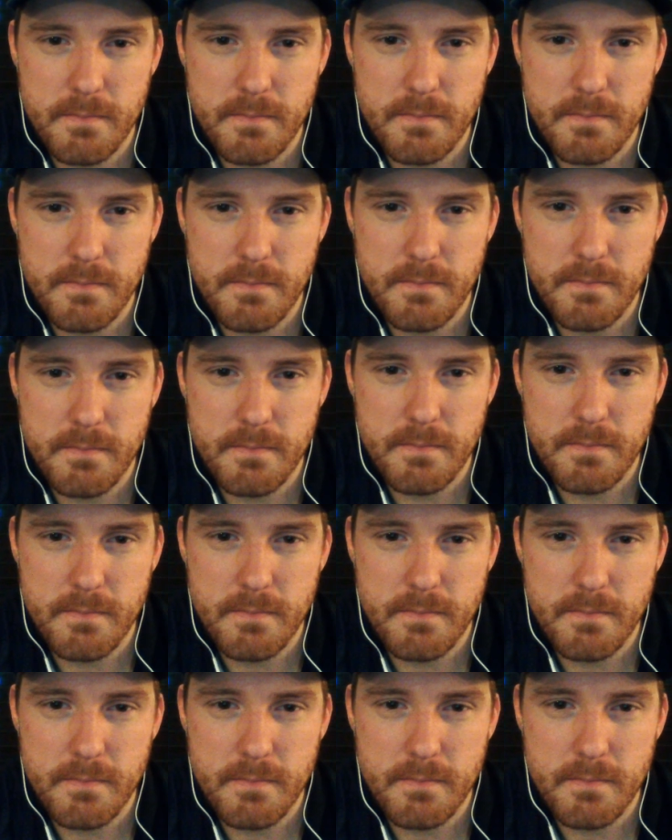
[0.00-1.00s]

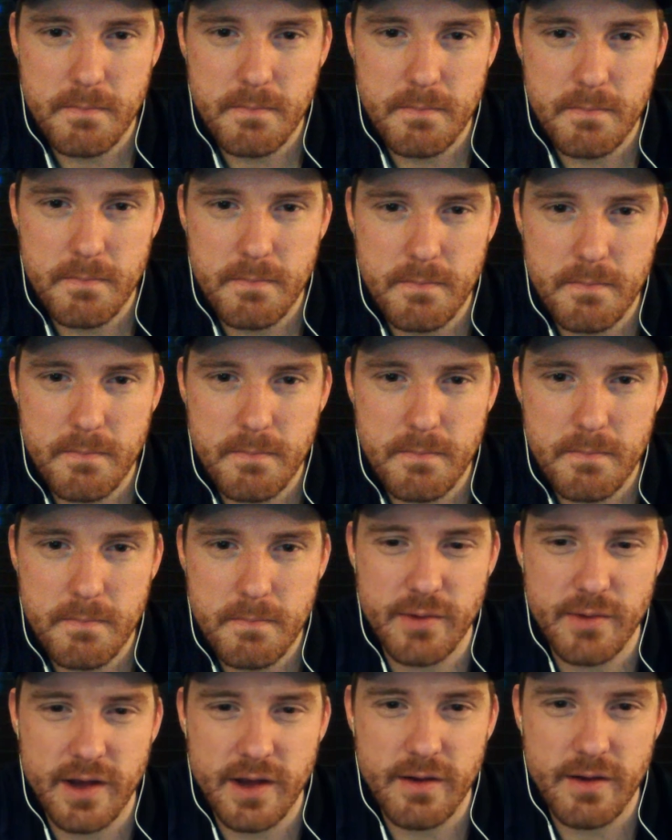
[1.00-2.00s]
Perfect. All right, here
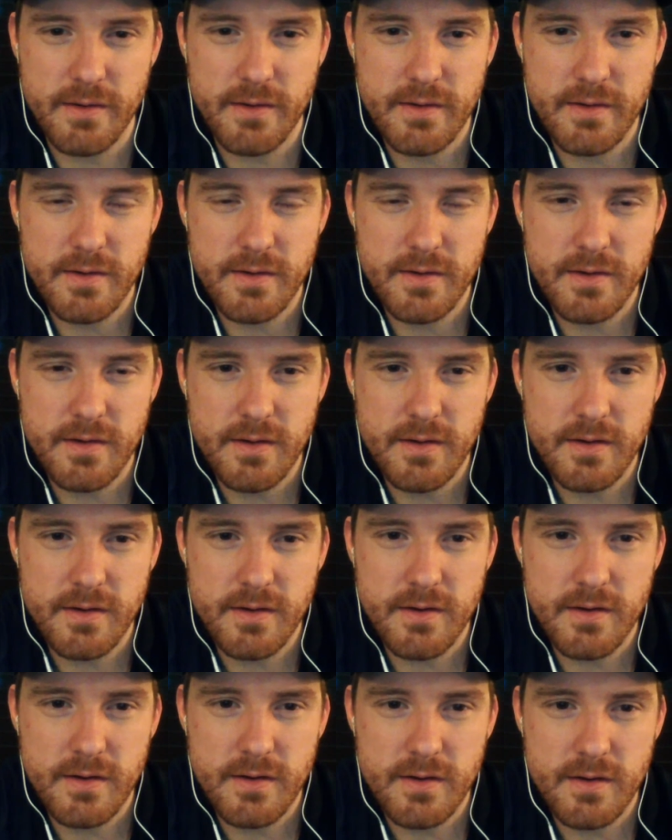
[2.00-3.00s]
we go.
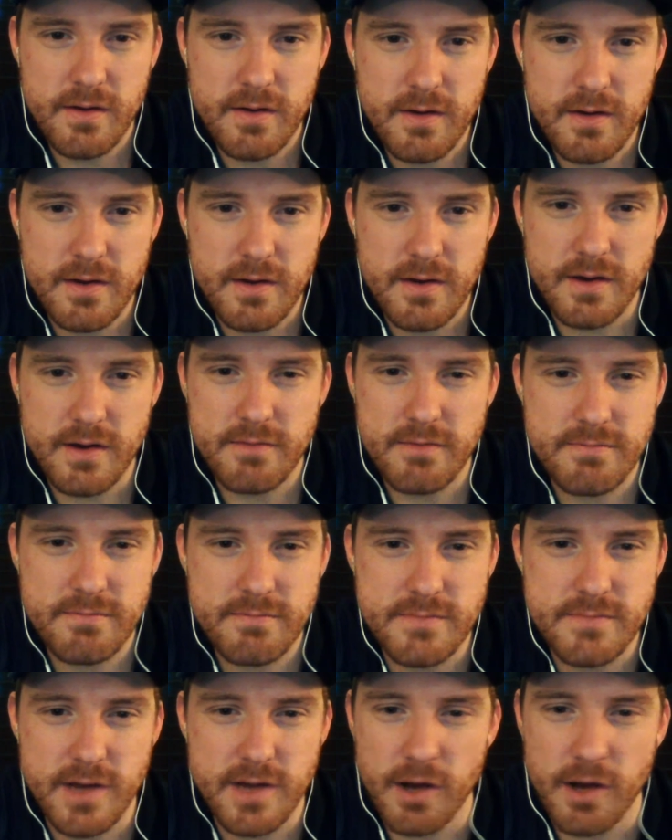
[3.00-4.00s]

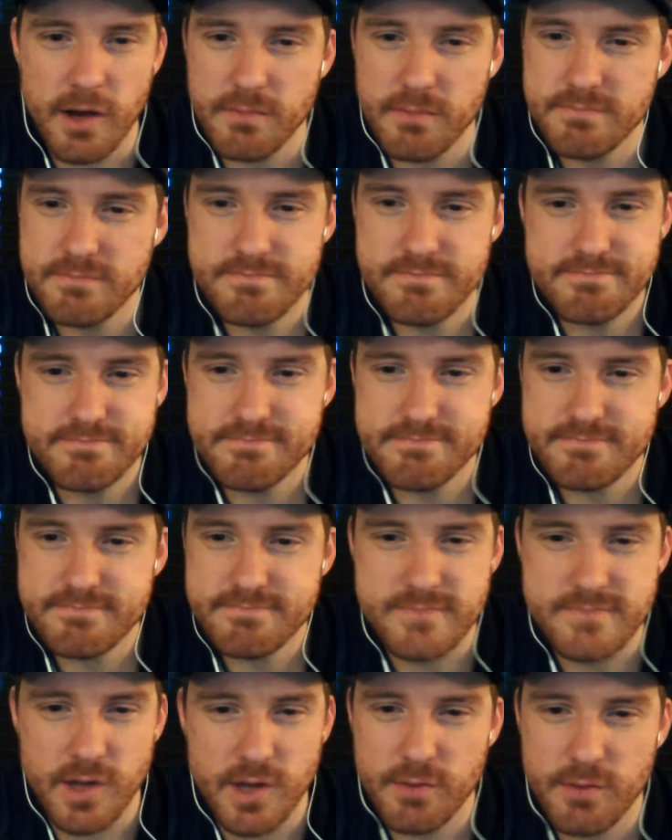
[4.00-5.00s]
Nope,
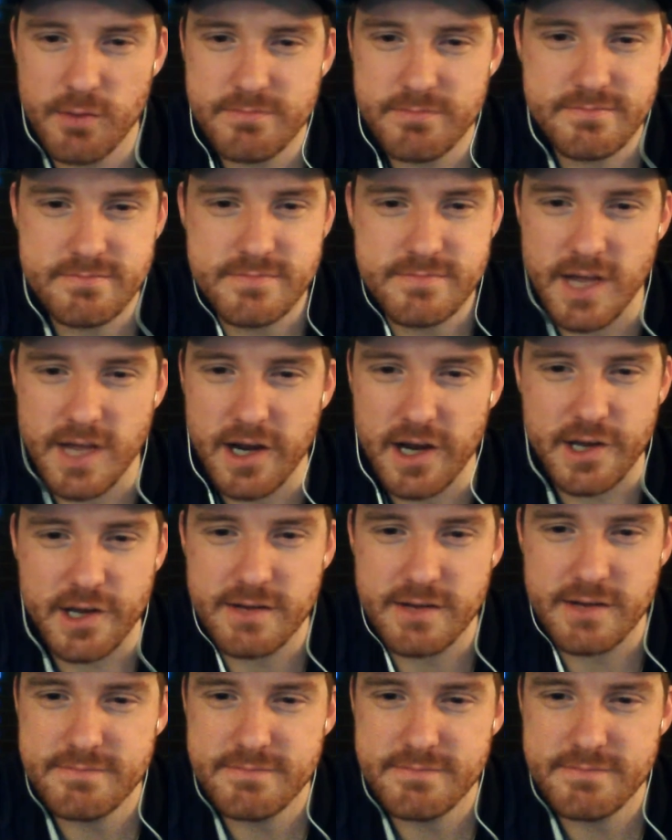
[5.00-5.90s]
not good.